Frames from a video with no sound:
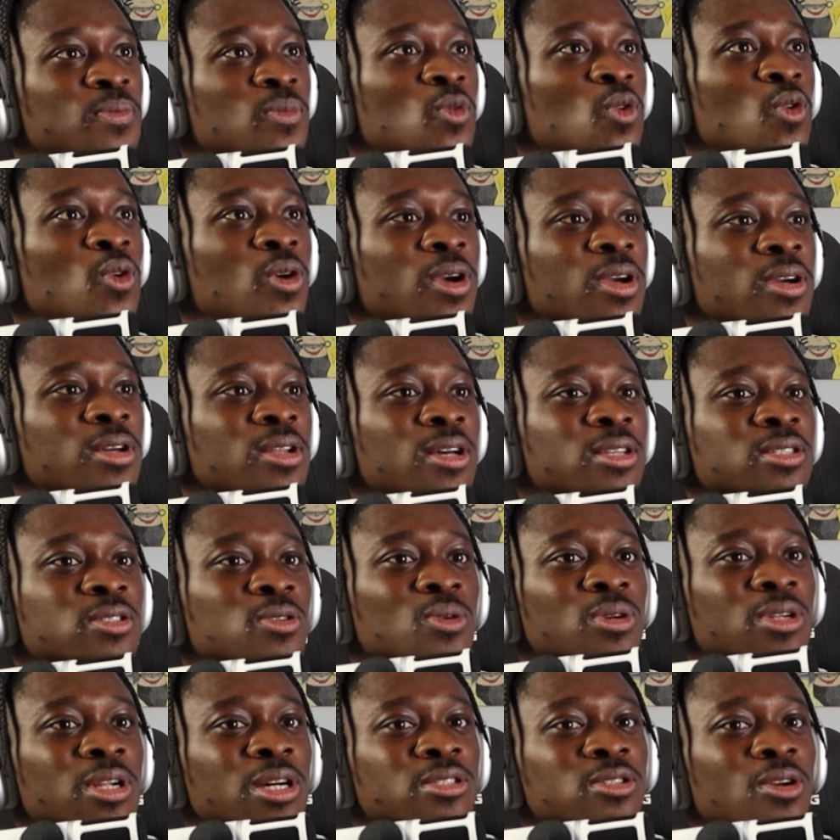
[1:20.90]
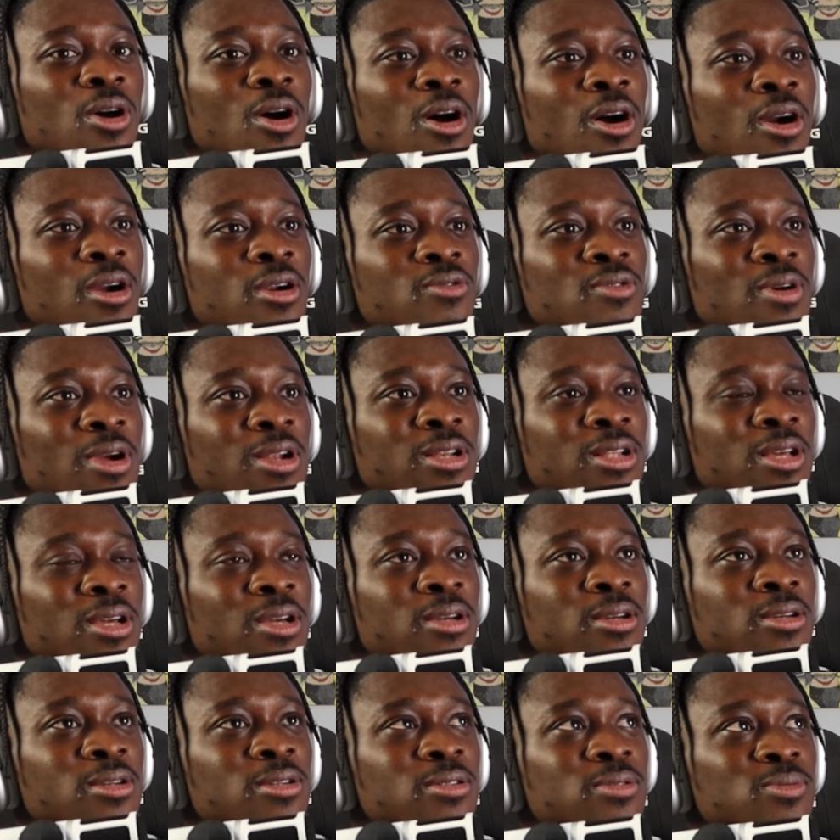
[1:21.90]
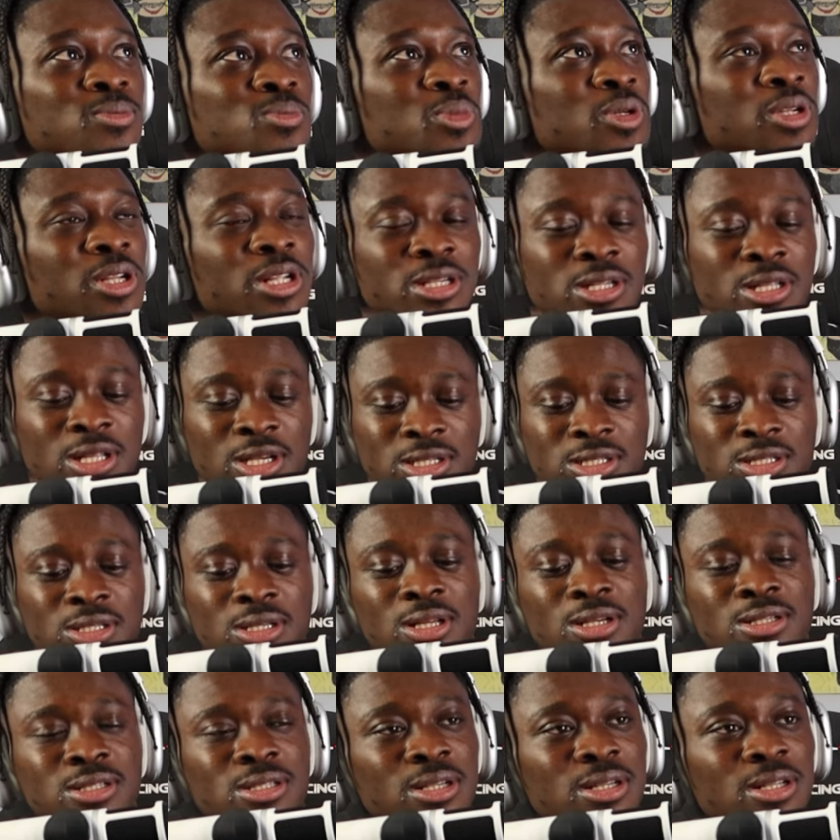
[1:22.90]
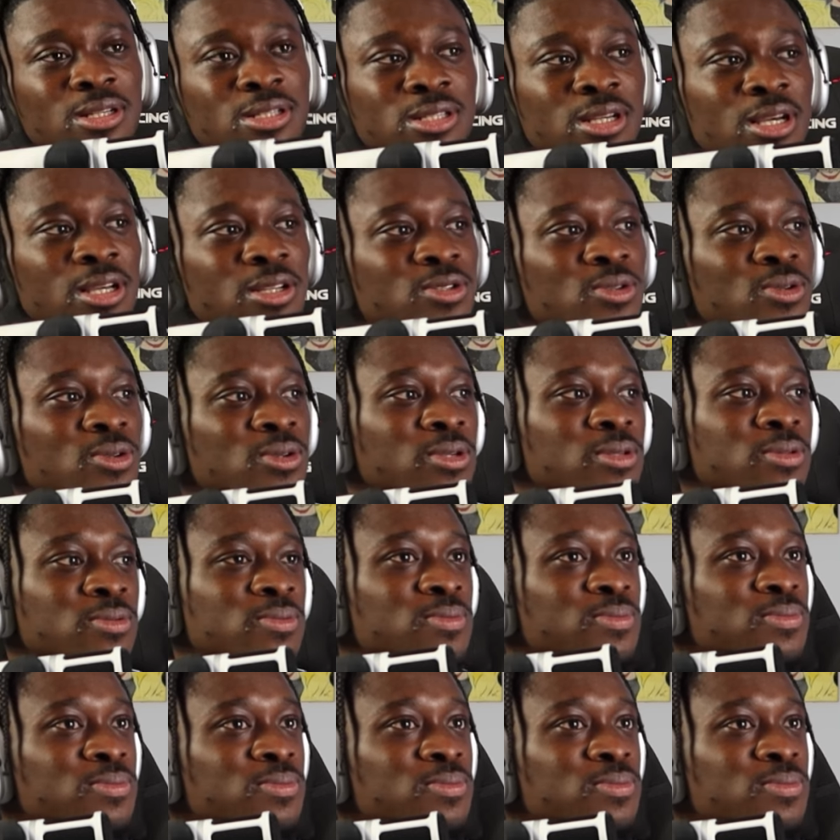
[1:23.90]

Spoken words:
Okay, that's an art right there. But let's see. Let's get into it.